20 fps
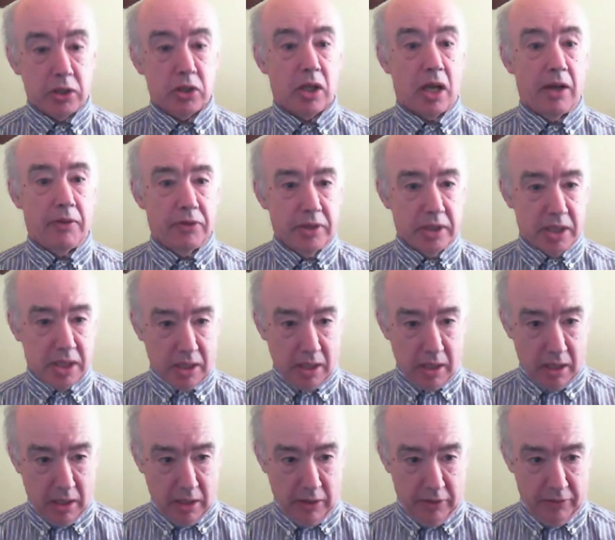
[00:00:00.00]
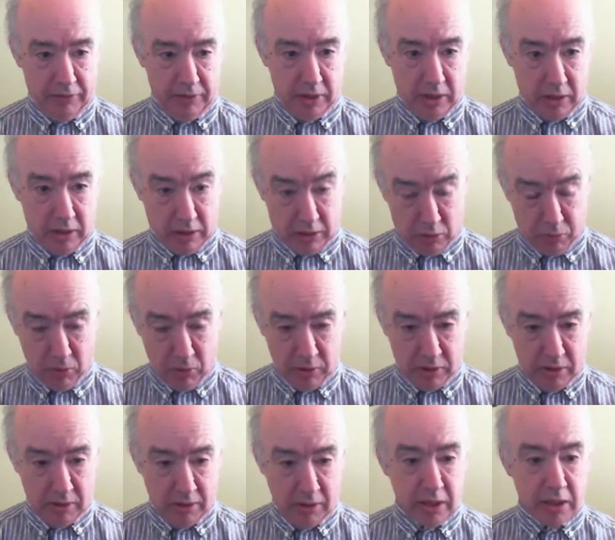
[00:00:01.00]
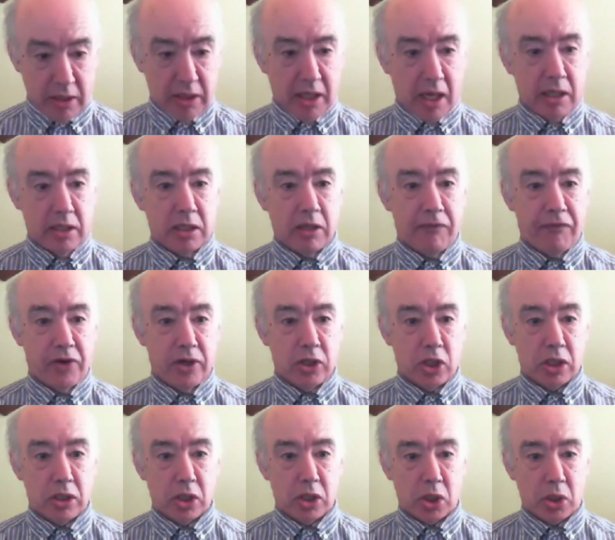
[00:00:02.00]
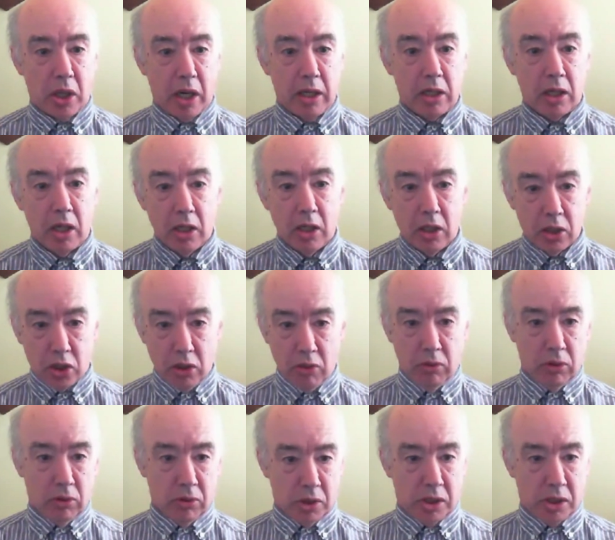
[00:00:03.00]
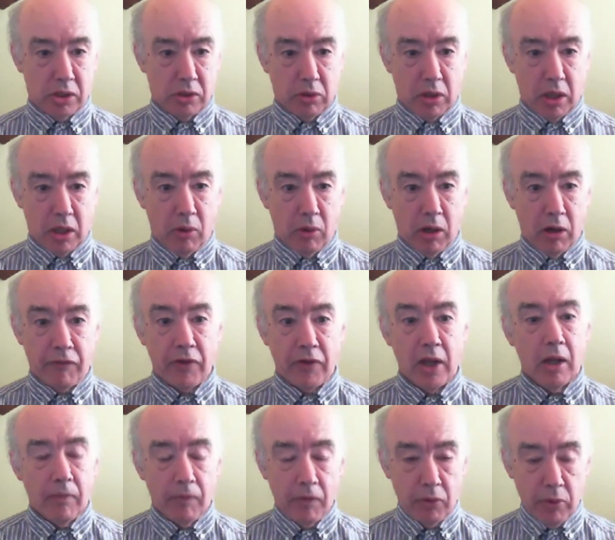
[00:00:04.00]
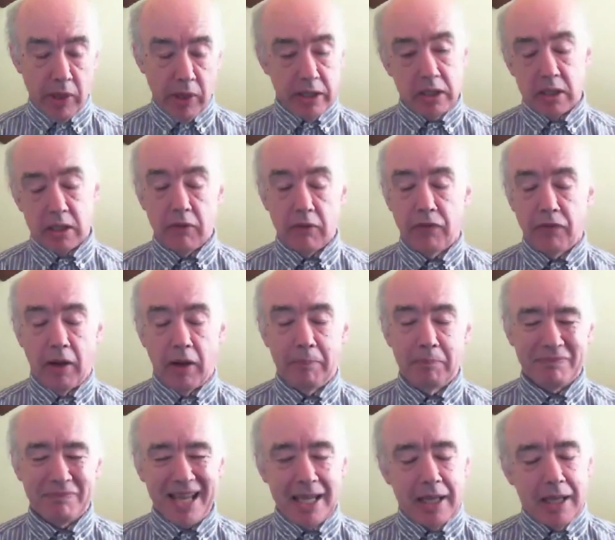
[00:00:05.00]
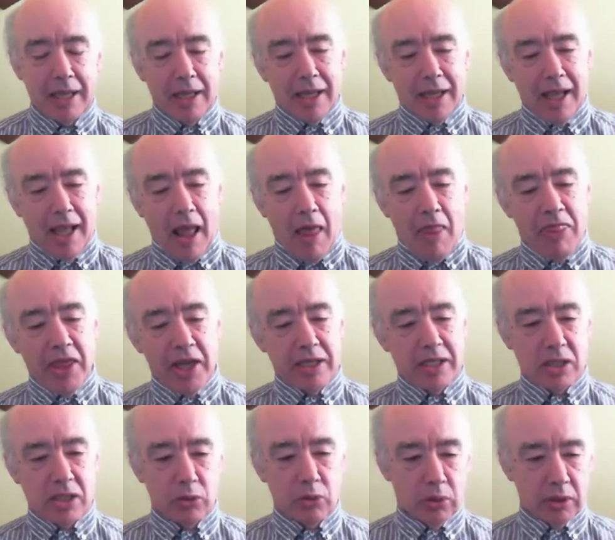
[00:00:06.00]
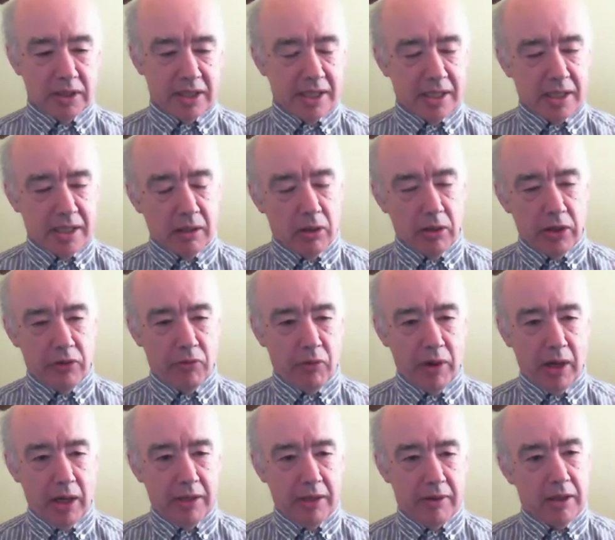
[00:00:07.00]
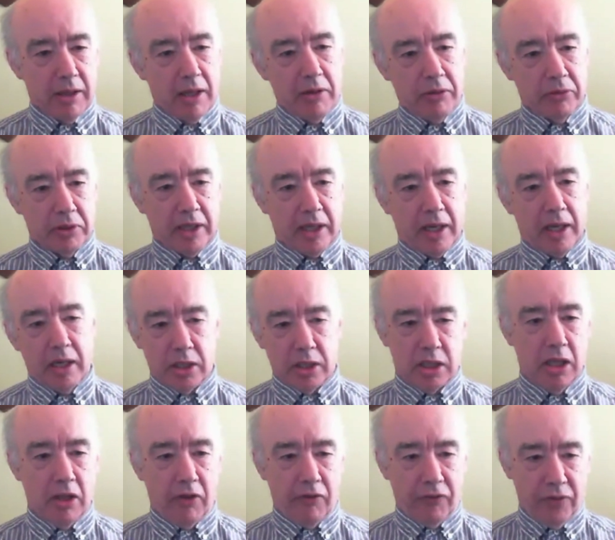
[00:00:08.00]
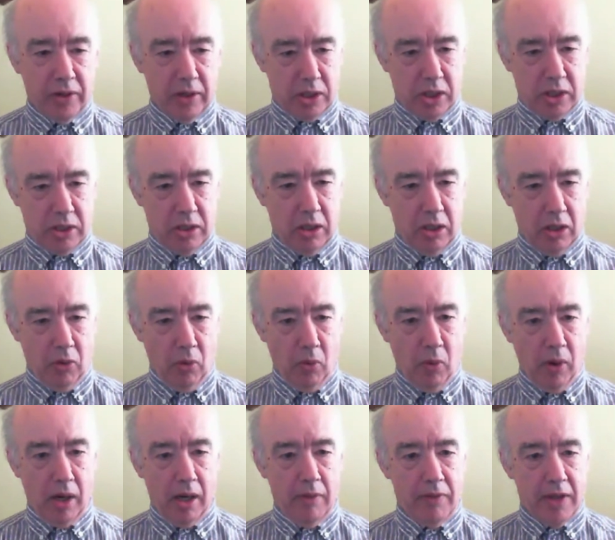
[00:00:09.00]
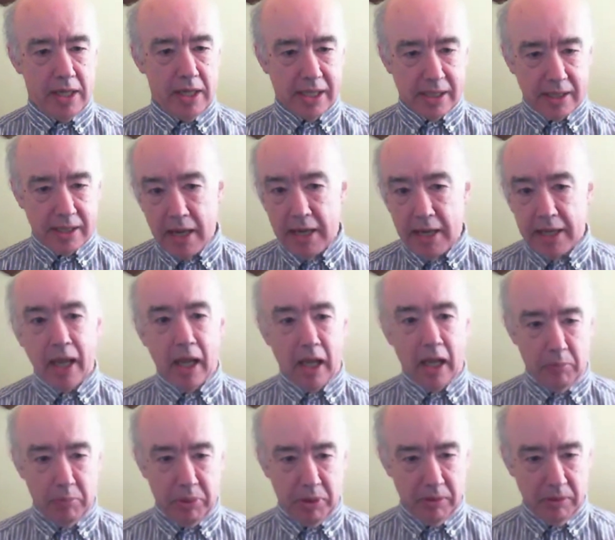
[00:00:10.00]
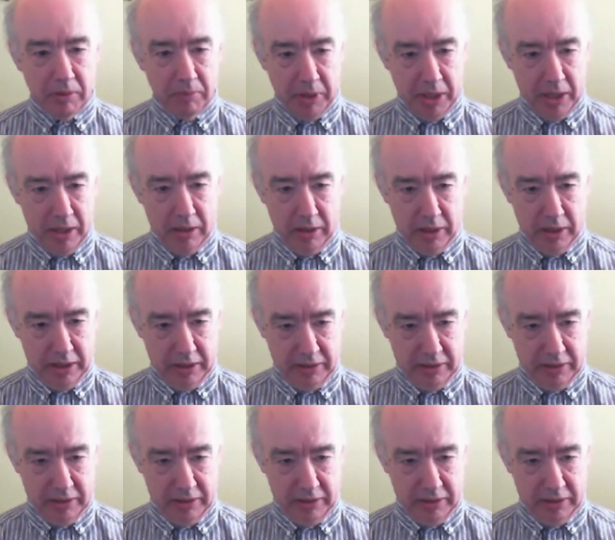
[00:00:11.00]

at the start, getting to the finishing straight, two horses will go off, the rest of them, they sort of decide really that they're not going to catch these first two and they steady up behind.